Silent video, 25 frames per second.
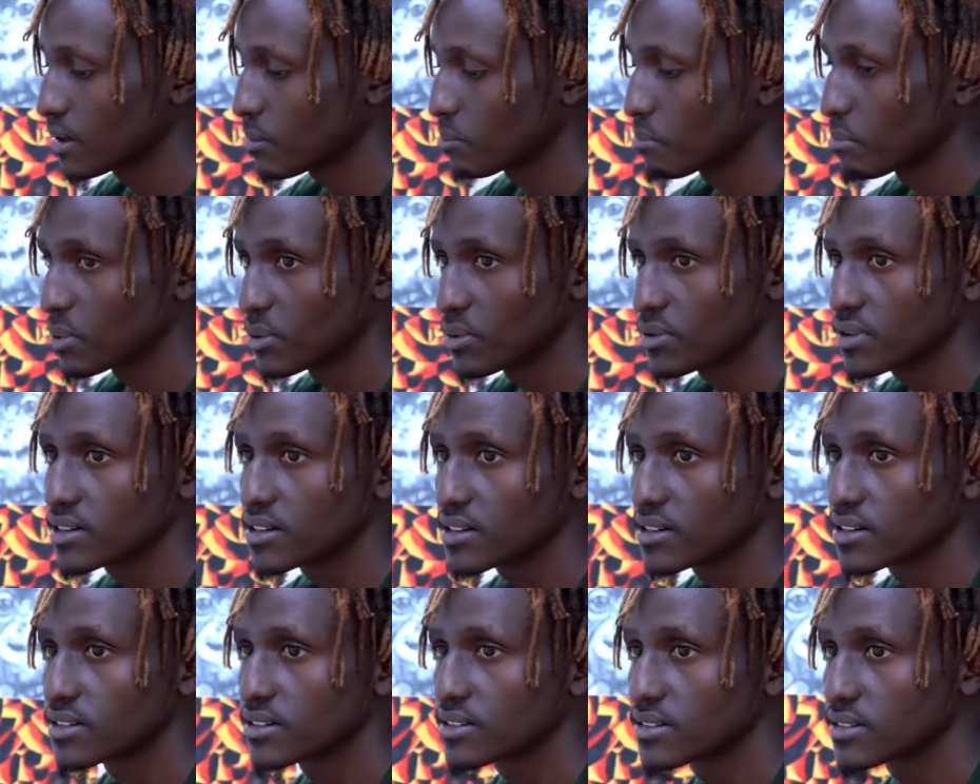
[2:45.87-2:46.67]
a
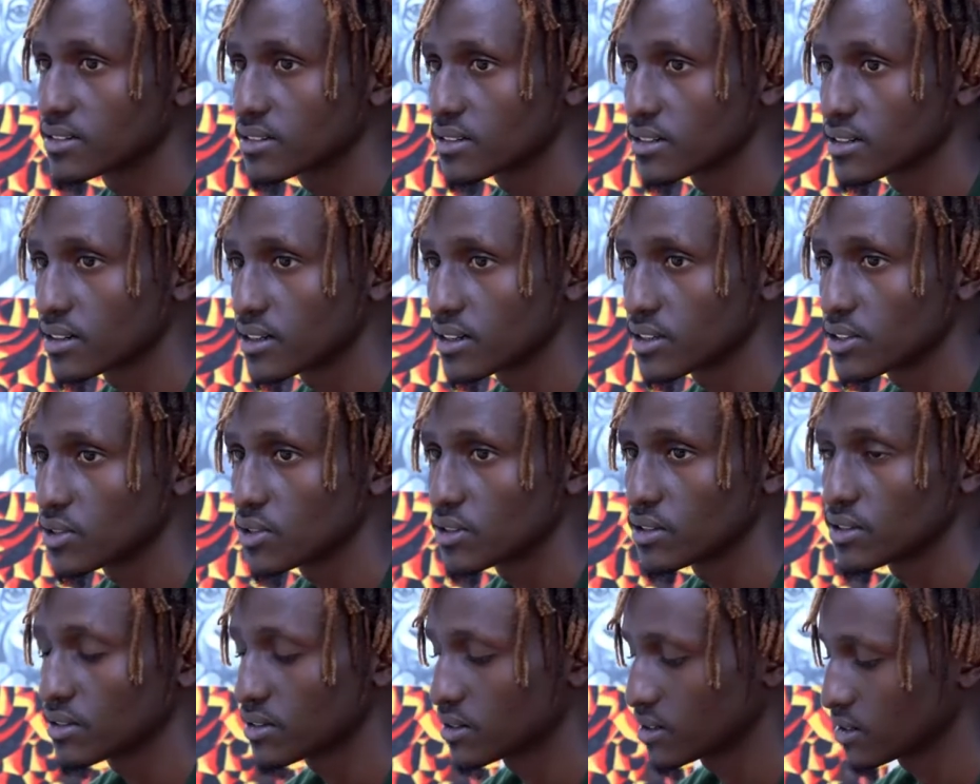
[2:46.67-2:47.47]
book
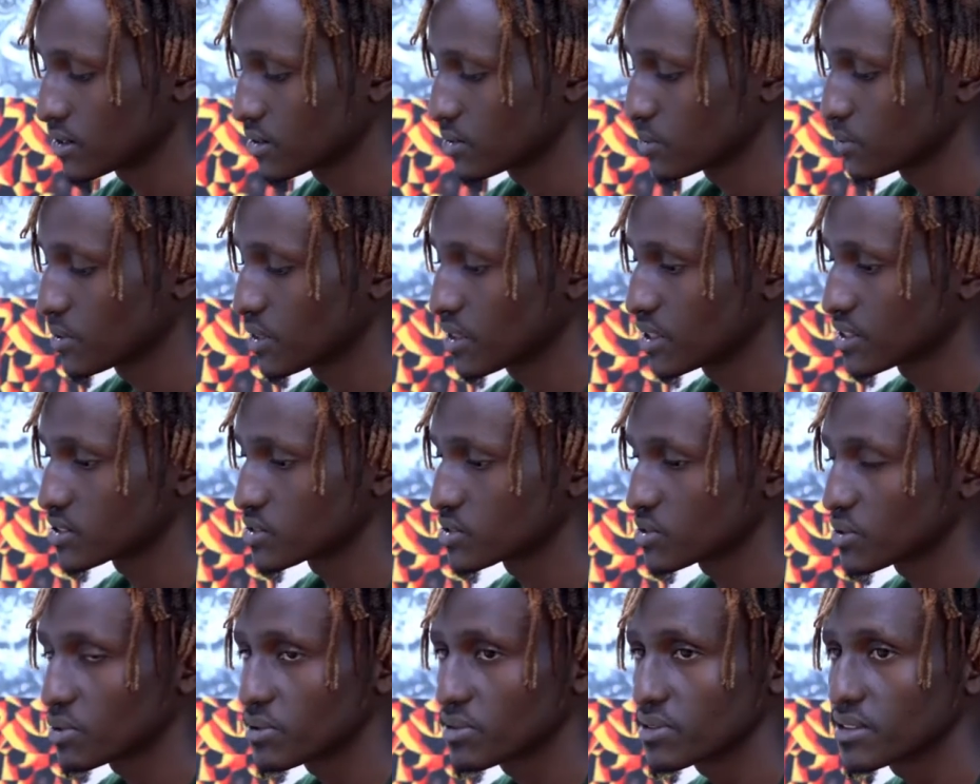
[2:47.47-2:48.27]
uh, with a
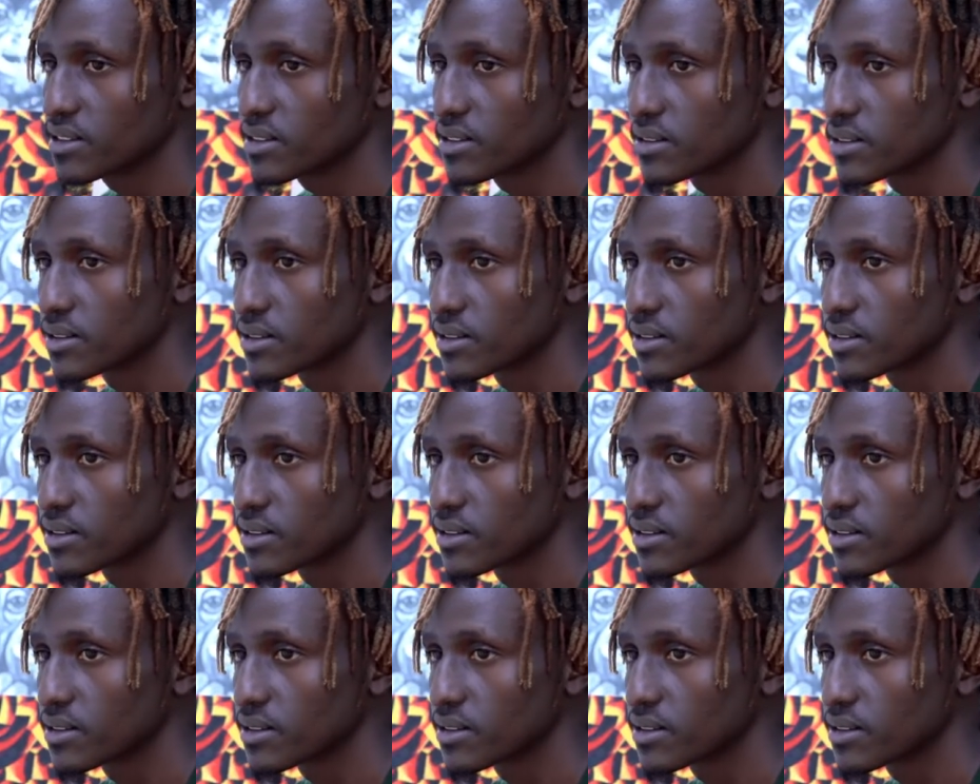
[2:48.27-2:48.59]
story